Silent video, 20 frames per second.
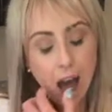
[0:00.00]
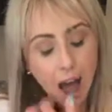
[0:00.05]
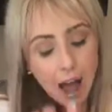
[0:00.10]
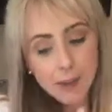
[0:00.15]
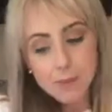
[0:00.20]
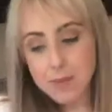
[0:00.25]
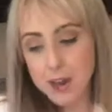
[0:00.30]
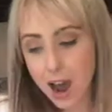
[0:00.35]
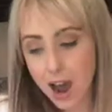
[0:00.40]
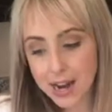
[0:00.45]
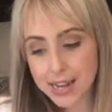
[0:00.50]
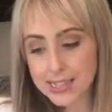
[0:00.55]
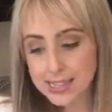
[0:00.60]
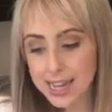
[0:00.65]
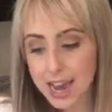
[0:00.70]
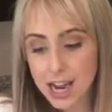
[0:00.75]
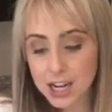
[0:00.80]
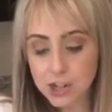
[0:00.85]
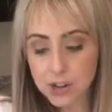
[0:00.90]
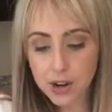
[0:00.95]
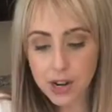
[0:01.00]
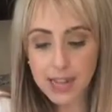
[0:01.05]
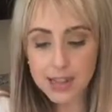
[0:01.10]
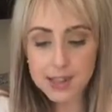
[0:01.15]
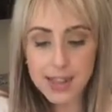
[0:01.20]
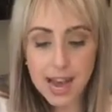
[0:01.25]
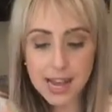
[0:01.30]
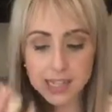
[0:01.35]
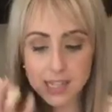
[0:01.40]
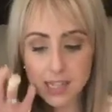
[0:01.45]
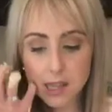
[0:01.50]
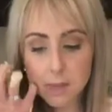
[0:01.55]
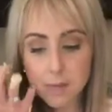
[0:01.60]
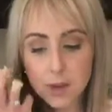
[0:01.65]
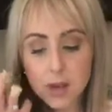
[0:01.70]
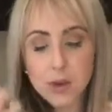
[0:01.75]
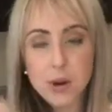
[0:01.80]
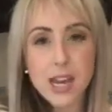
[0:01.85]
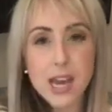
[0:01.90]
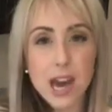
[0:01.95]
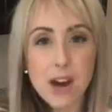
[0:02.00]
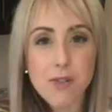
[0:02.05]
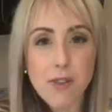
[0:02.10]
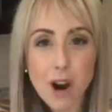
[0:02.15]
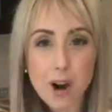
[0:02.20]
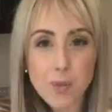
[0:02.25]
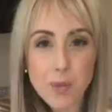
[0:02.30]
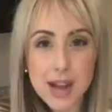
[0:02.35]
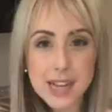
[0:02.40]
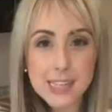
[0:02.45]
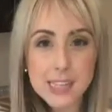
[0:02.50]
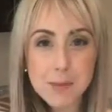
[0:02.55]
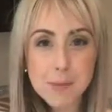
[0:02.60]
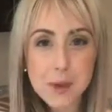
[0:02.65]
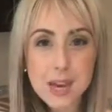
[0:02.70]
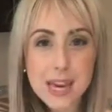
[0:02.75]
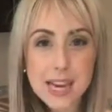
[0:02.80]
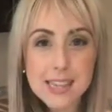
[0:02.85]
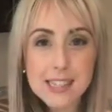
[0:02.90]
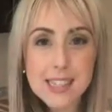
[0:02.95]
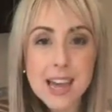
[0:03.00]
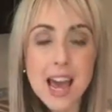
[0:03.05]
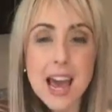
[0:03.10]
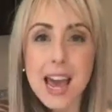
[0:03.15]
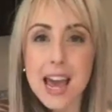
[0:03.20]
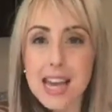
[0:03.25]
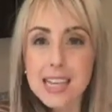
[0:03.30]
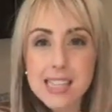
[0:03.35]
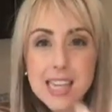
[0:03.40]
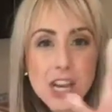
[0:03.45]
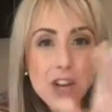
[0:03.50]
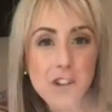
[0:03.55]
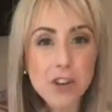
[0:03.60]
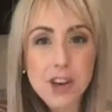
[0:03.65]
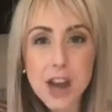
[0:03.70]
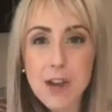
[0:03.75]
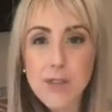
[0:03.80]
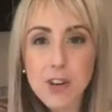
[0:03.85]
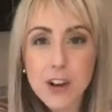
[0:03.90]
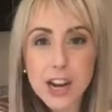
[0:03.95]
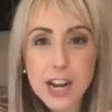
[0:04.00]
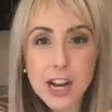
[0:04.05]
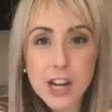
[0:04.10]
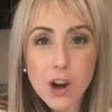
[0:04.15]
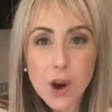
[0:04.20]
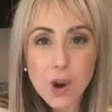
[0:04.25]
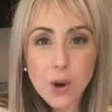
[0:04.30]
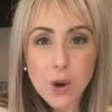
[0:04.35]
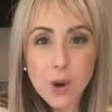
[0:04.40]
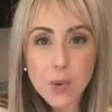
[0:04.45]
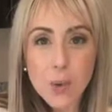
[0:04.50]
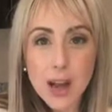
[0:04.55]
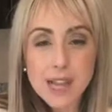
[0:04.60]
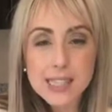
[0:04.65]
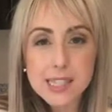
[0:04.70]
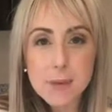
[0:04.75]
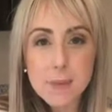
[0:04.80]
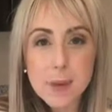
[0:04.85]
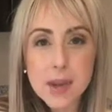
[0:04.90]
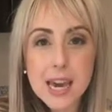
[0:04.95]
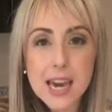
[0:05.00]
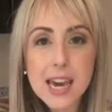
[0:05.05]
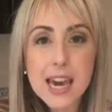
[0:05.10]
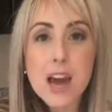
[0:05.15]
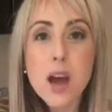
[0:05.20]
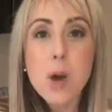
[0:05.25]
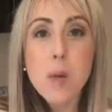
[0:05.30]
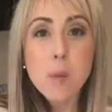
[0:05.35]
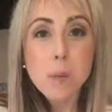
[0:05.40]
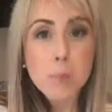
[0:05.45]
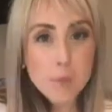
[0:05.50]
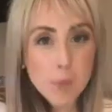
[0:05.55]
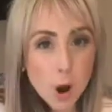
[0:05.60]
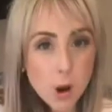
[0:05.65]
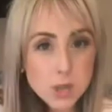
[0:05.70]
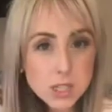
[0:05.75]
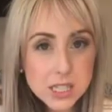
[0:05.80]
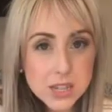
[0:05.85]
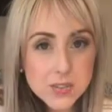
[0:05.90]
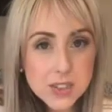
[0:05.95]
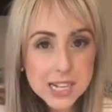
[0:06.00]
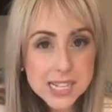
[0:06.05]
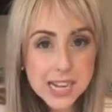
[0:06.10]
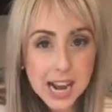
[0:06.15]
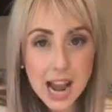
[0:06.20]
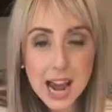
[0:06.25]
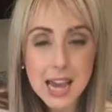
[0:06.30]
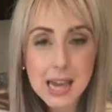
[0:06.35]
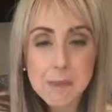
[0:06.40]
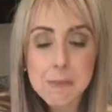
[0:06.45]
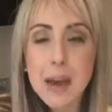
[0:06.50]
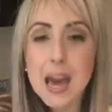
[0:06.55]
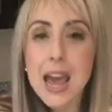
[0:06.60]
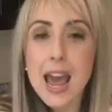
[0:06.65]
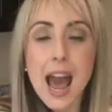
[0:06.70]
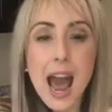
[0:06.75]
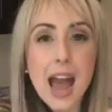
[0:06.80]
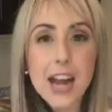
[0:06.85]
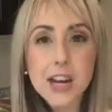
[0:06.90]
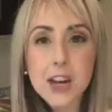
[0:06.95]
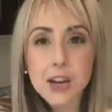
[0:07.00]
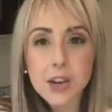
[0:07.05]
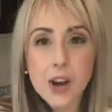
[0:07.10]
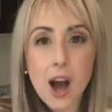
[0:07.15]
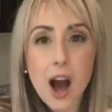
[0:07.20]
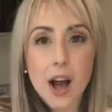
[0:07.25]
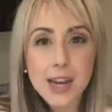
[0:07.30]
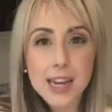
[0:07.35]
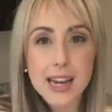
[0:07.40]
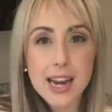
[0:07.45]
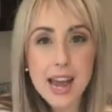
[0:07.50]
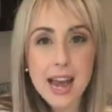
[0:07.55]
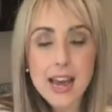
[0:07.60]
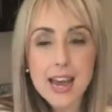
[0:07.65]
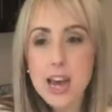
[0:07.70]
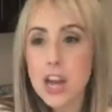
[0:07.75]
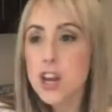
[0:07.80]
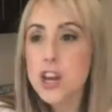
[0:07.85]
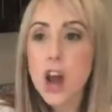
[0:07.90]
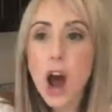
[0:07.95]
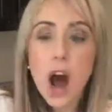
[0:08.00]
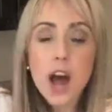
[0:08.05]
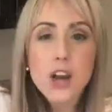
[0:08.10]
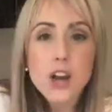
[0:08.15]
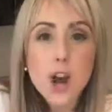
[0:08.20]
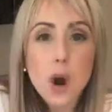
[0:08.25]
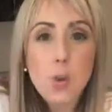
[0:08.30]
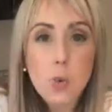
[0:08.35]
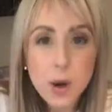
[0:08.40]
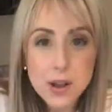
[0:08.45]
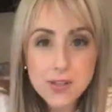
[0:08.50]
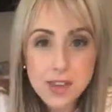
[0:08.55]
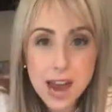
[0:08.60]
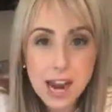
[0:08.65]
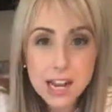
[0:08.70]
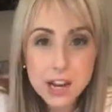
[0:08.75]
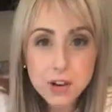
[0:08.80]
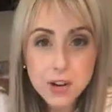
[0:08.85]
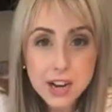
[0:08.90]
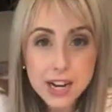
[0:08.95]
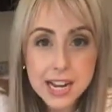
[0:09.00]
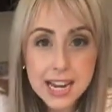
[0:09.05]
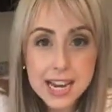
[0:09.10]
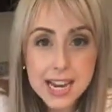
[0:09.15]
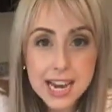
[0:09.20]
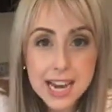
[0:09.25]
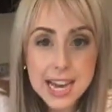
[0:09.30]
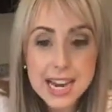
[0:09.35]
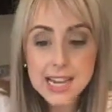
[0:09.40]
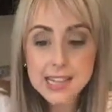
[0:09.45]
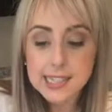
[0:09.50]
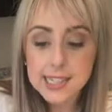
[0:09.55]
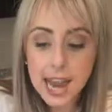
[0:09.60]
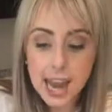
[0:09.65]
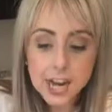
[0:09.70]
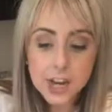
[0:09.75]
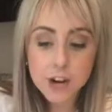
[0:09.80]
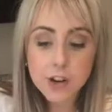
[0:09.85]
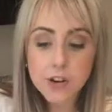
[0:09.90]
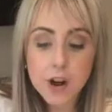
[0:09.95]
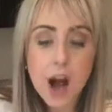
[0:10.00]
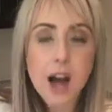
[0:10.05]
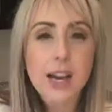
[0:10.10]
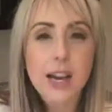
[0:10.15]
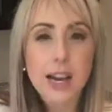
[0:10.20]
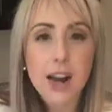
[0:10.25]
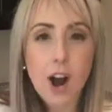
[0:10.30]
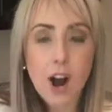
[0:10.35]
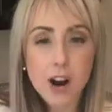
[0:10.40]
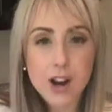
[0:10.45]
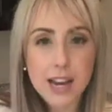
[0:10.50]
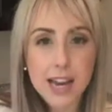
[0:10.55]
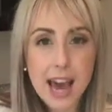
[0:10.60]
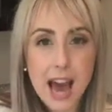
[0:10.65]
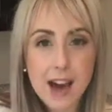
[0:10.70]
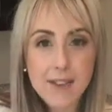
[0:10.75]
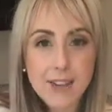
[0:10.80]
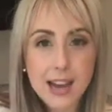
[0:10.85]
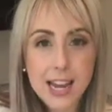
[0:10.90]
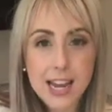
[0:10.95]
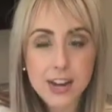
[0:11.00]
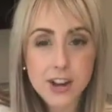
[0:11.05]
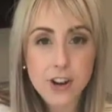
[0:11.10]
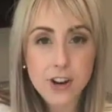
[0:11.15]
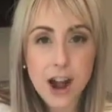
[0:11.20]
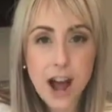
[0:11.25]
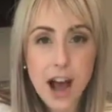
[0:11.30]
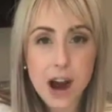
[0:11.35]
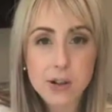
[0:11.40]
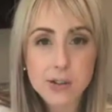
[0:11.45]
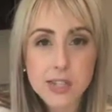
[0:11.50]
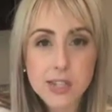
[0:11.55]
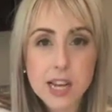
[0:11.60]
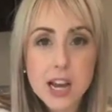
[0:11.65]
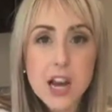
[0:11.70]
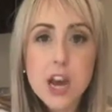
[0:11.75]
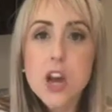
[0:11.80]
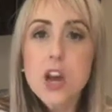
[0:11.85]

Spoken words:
I'm not exaggerating. That's the beauty of our recipes, is that you're never going to go to a recipe most of the time and you're not going to not know what that ingredient is, and you're not going to already have it in your house.